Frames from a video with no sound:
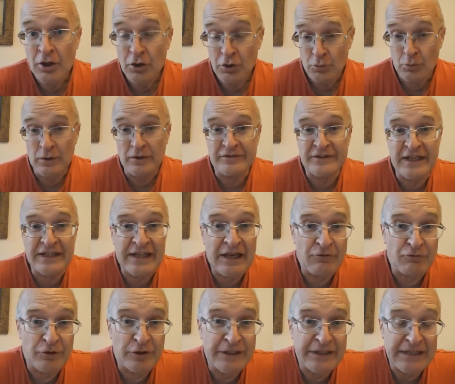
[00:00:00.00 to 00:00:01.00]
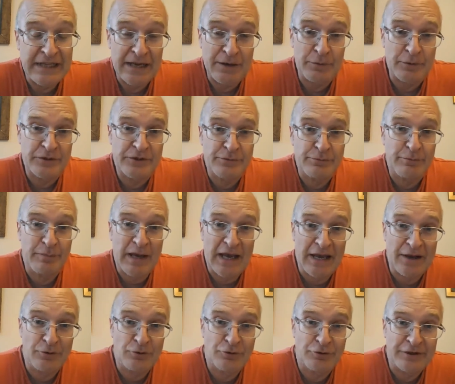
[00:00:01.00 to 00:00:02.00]
Well, I've set that running now with some
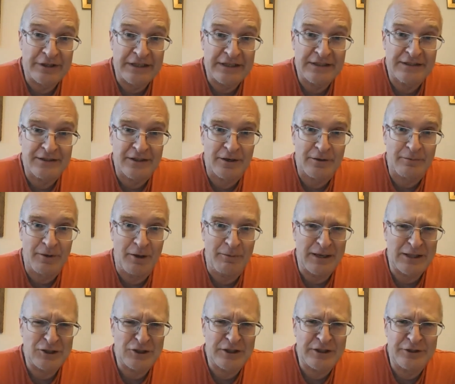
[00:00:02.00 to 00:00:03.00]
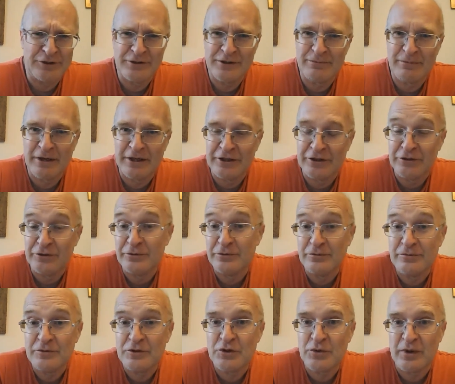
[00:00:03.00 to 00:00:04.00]
powder in it. I'm actually using my new
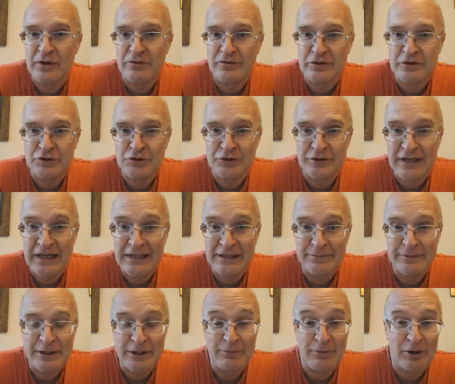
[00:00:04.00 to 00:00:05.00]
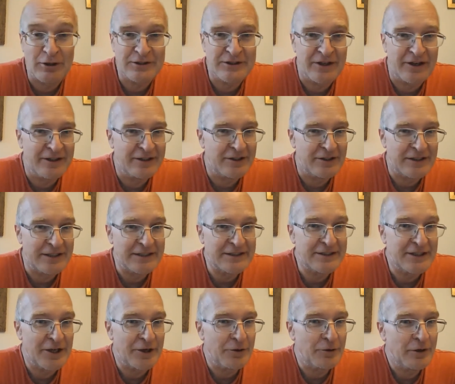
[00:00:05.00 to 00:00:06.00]
1200 aluminium oxide on it,
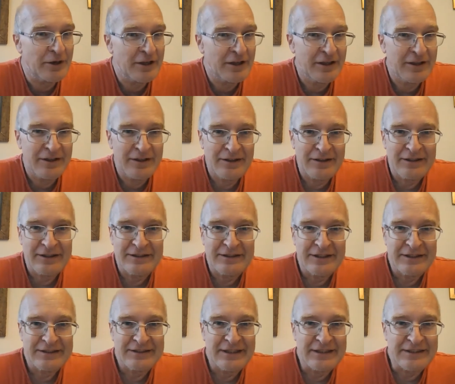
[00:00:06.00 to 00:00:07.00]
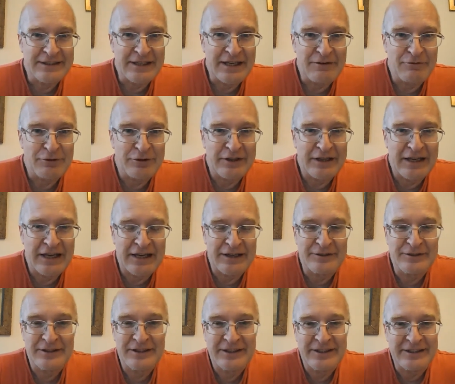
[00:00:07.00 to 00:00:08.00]
so testing everything
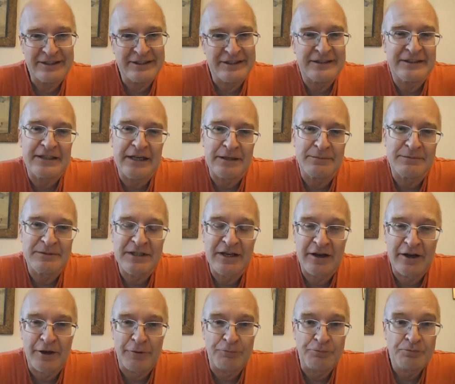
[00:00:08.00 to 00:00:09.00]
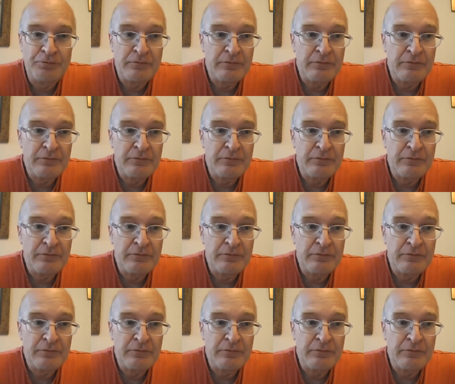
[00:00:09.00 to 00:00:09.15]
out at the same time.